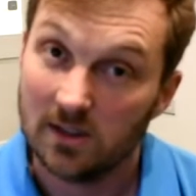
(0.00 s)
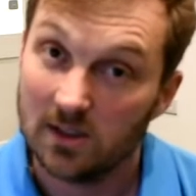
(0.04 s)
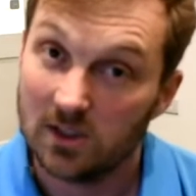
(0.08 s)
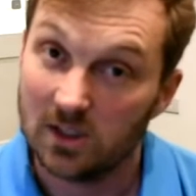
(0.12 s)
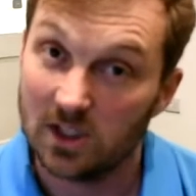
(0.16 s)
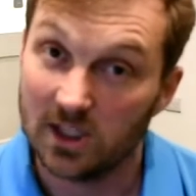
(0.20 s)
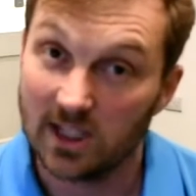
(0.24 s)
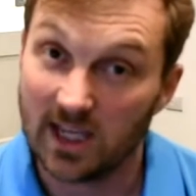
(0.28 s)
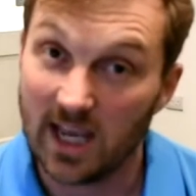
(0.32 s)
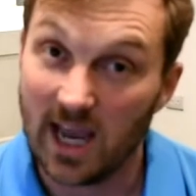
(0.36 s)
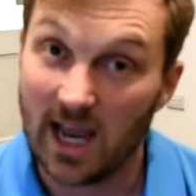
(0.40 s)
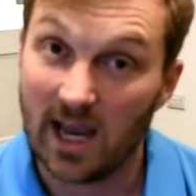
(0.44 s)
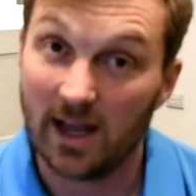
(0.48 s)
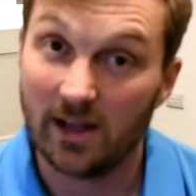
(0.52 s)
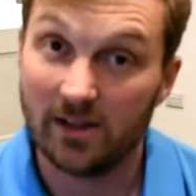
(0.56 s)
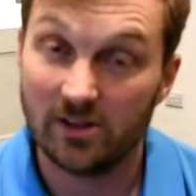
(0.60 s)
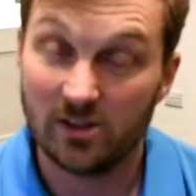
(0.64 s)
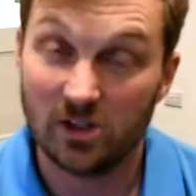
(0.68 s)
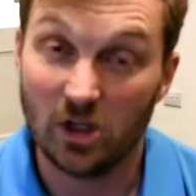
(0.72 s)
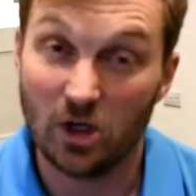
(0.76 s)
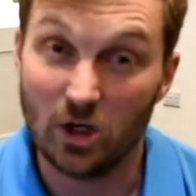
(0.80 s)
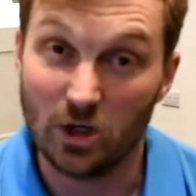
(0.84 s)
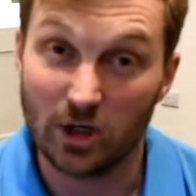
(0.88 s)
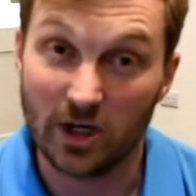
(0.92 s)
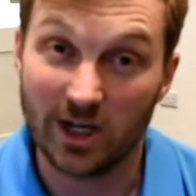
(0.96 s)
to get
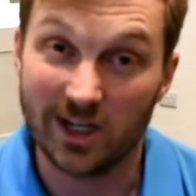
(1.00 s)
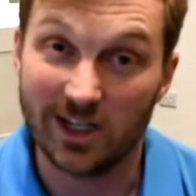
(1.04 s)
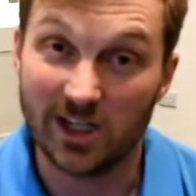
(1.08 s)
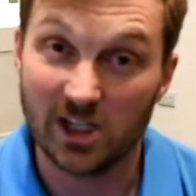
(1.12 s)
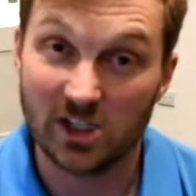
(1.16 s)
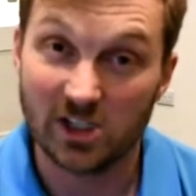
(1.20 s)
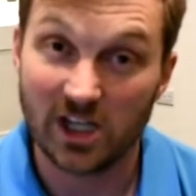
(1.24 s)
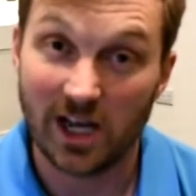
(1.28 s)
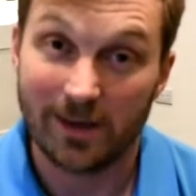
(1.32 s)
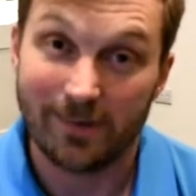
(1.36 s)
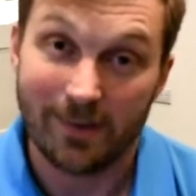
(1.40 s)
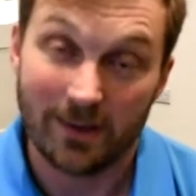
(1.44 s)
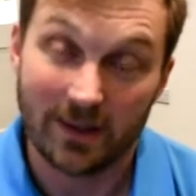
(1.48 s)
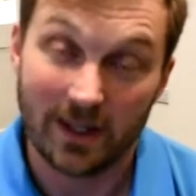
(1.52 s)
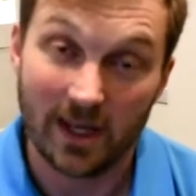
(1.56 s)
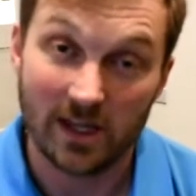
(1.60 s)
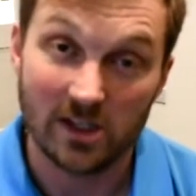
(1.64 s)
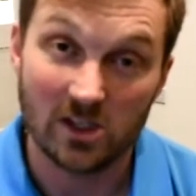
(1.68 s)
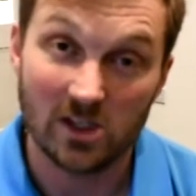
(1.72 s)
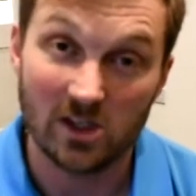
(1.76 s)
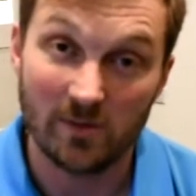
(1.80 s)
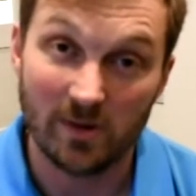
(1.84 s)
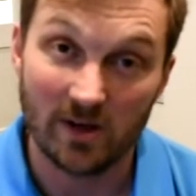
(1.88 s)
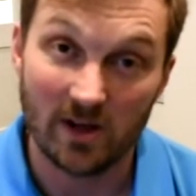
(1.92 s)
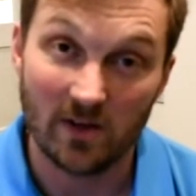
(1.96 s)
to look in the shape that
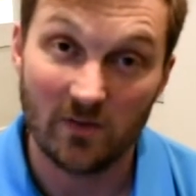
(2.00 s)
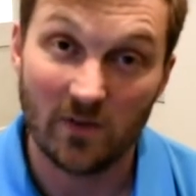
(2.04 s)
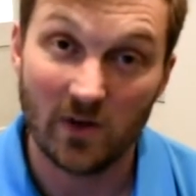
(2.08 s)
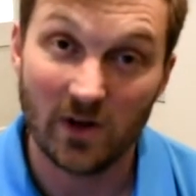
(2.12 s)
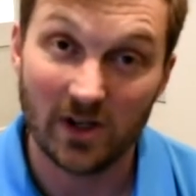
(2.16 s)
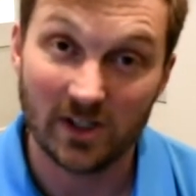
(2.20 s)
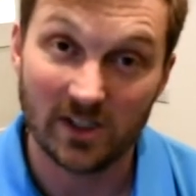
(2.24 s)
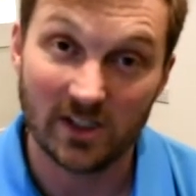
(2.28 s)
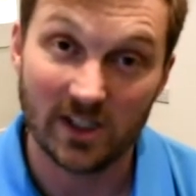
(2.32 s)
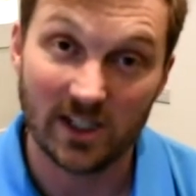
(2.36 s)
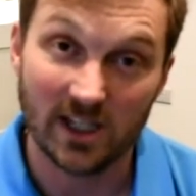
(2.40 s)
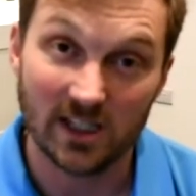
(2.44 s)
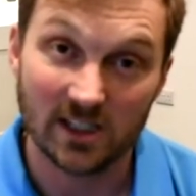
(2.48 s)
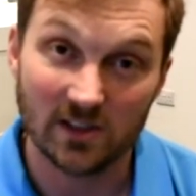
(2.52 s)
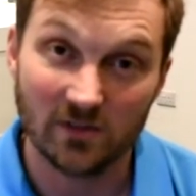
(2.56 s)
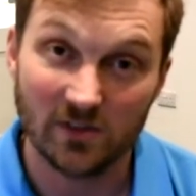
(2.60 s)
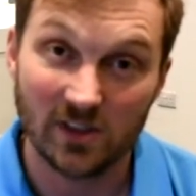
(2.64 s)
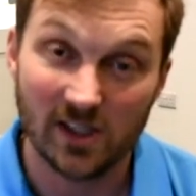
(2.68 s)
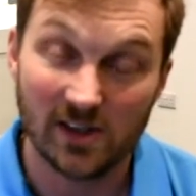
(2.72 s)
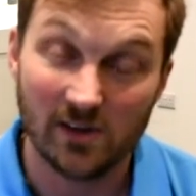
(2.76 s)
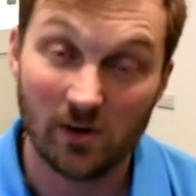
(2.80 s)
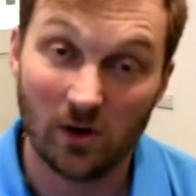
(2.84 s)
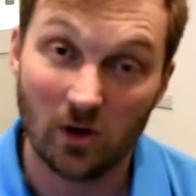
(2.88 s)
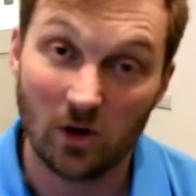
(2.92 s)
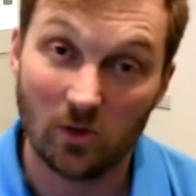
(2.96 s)
they do. I mean, the first thing is
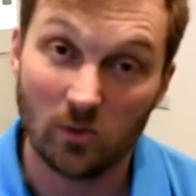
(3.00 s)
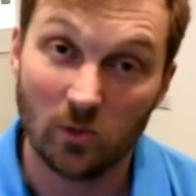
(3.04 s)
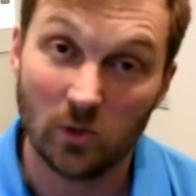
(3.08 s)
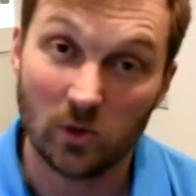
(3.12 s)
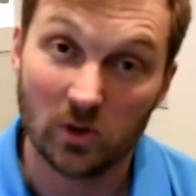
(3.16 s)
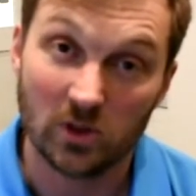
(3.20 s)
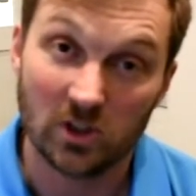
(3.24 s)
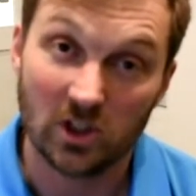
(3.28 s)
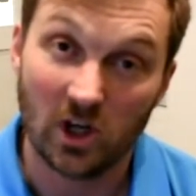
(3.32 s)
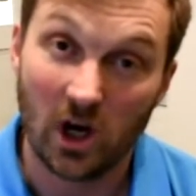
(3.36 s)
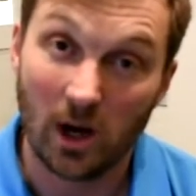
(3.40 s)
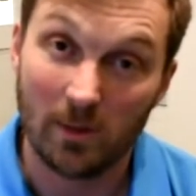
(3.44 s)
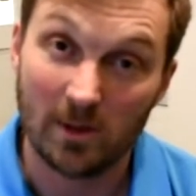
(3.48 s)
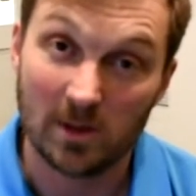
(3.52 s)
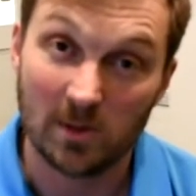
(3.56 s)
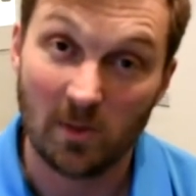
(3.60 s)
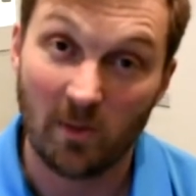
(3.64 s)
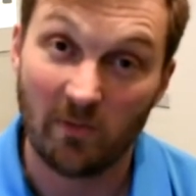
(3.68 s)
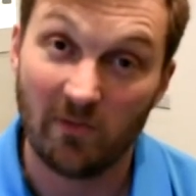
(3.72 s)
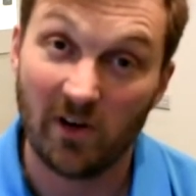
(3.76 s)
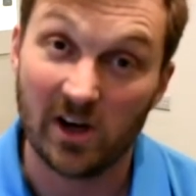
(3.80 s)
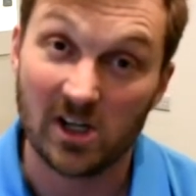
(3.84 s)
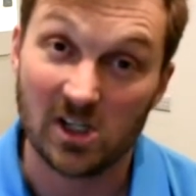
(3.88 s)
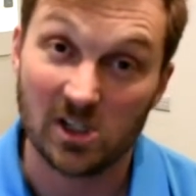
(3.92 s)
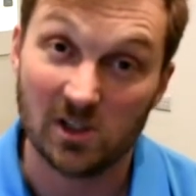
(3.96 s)
obviously they've got the more time, it's a
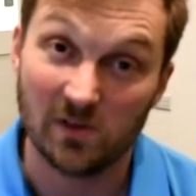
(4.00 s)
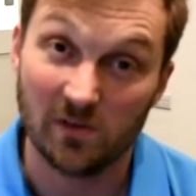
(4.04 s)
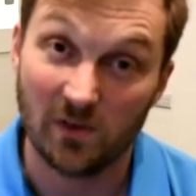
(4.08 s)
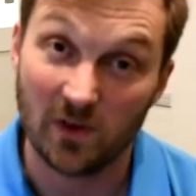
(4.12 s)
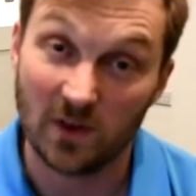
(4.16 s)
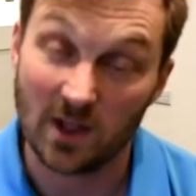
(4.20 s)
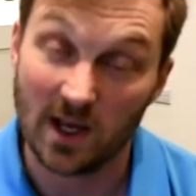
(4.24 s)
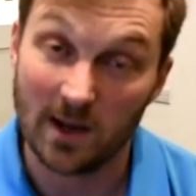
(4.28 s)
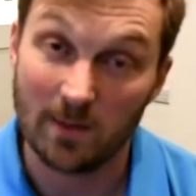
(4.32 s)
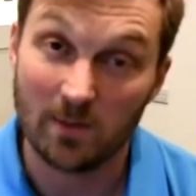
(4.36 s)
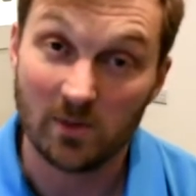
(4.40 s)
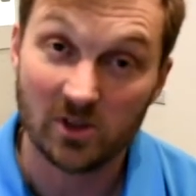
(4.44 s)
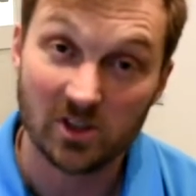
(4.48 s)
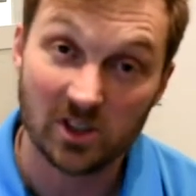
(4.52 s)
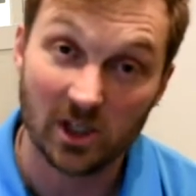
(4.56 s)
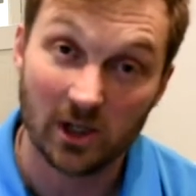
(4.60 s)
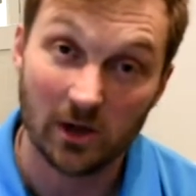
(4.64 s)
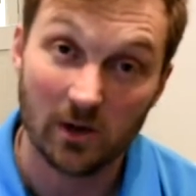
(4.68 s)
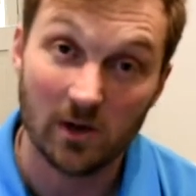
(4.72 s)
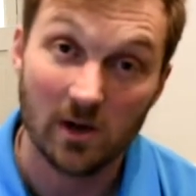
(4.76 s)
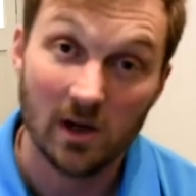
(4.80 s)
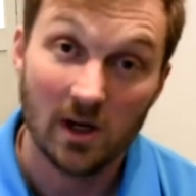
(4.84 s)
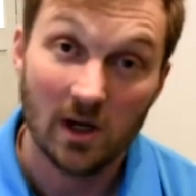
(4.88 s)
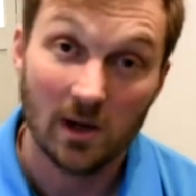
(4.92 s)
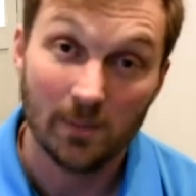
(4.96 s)
profession for them,
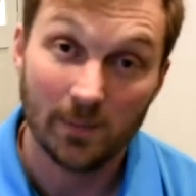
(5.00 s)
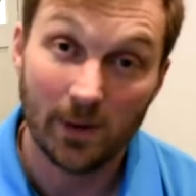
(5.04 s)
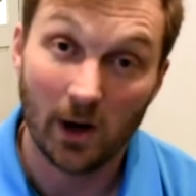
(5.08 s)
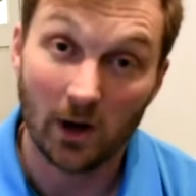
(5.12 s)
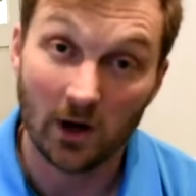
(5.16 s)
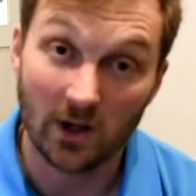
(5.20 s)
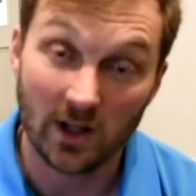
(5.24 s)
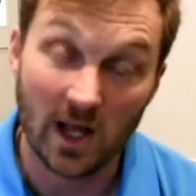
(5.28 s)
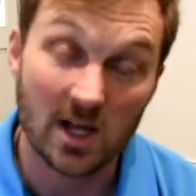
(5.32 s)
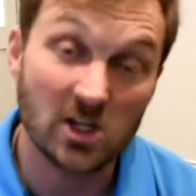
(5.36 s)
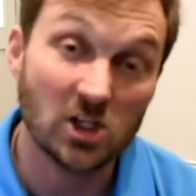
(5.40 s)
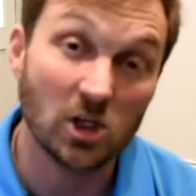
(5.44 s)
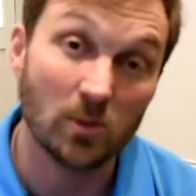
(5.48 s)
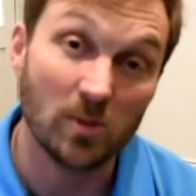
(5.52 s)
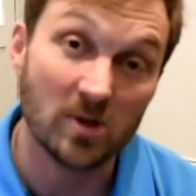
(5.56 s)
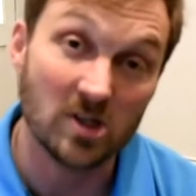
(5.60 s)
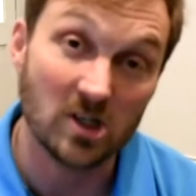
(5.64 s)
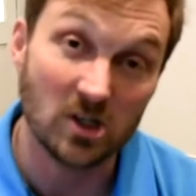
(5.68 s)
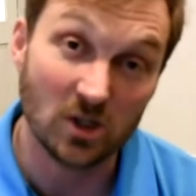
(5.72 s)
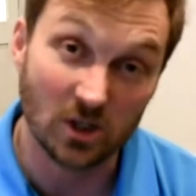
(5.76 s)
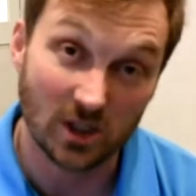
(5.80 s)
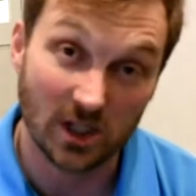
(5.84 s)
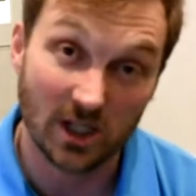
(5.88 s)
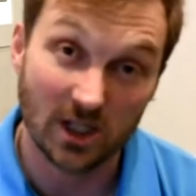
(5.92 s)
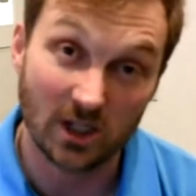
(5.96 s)
so part of their job
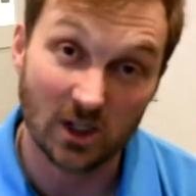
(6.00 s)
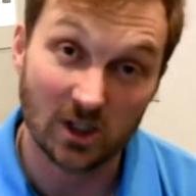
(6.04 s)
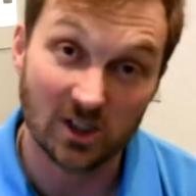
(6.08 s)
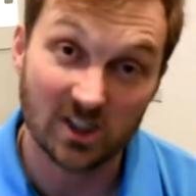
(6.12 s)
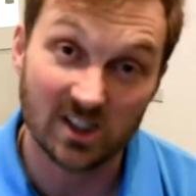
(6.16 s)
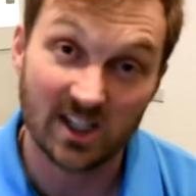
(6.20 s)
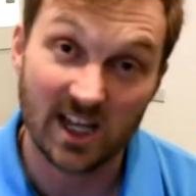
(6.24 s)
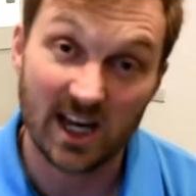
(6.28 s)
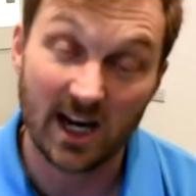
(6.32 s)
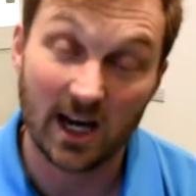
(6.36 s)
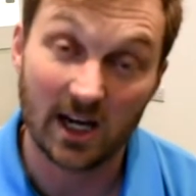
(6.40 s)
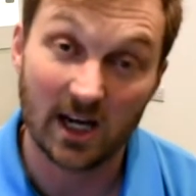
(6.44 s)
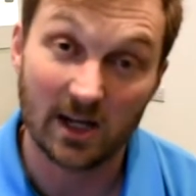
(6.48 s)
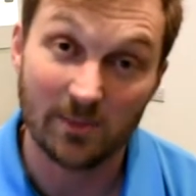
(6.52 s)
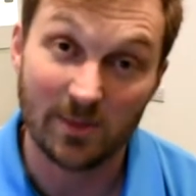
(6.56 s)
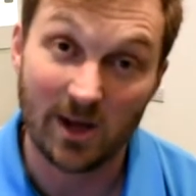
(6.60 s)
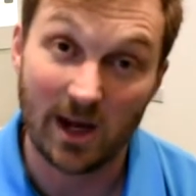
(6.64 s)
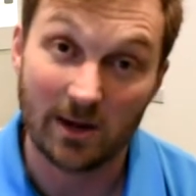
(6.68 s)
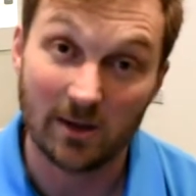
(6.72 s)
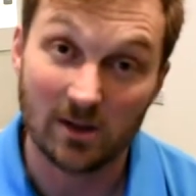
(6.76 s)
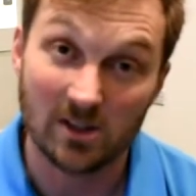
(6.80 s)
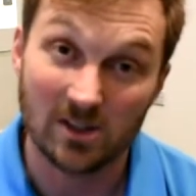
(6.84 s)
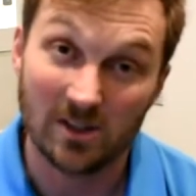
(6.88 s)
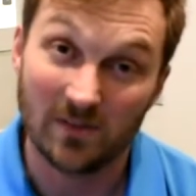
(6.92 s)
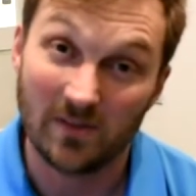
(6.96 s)
is looking good, so they're going to be
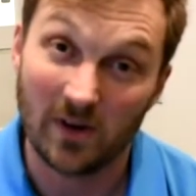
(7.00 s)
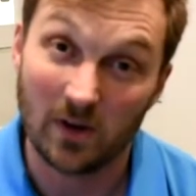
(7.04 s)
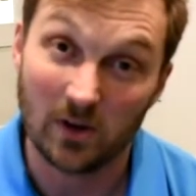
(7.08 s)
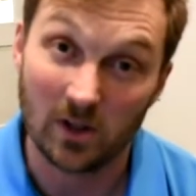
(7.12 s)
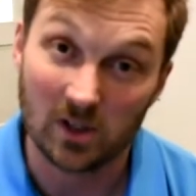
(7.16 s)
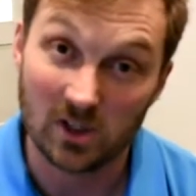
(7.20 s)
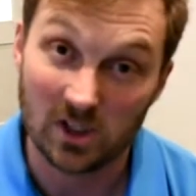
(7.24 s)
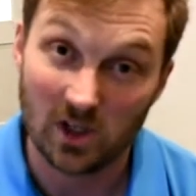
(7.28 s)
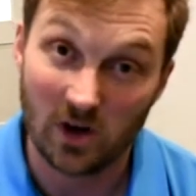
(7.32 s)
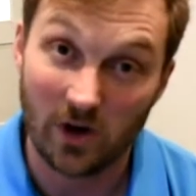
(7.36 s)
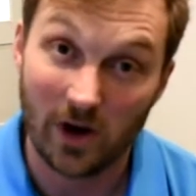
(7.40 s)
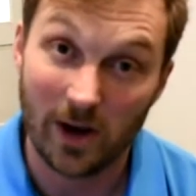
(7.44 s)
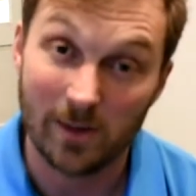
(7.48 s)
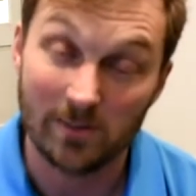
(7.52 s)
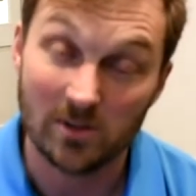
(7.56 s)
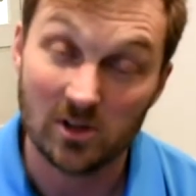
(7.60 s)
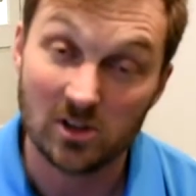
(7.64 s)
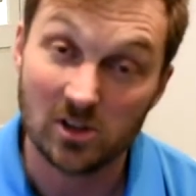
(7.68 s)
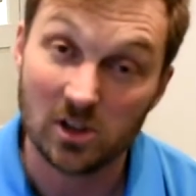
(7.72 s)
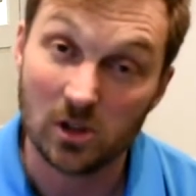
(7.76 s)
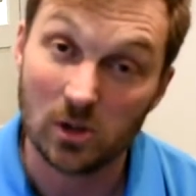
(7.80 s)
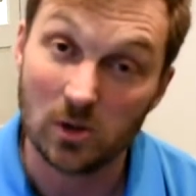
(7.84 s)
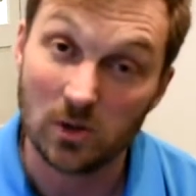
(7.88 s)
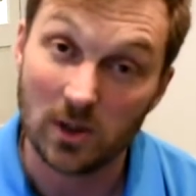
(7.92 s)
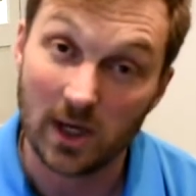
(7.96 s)
able to devote the time to
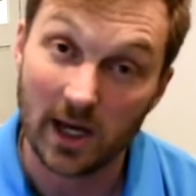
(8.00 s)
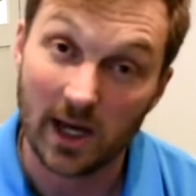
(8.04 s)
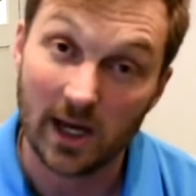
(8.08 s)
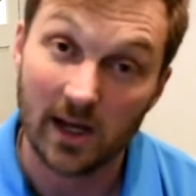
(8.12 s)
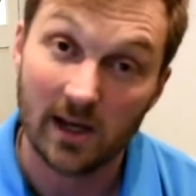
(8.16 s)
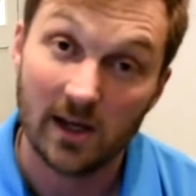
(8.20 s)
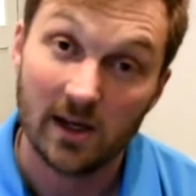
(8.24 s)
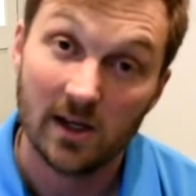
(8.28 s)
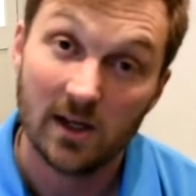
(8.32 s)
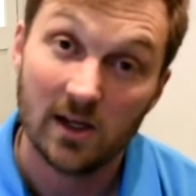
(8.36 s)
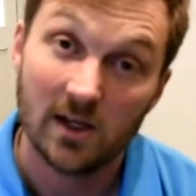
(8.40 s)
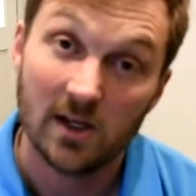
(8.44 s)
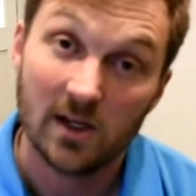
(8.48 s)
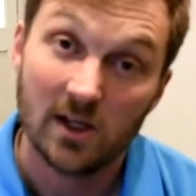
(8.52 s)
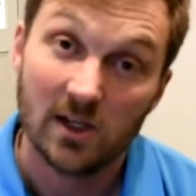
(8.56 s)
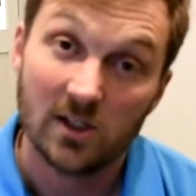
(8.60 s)
do that.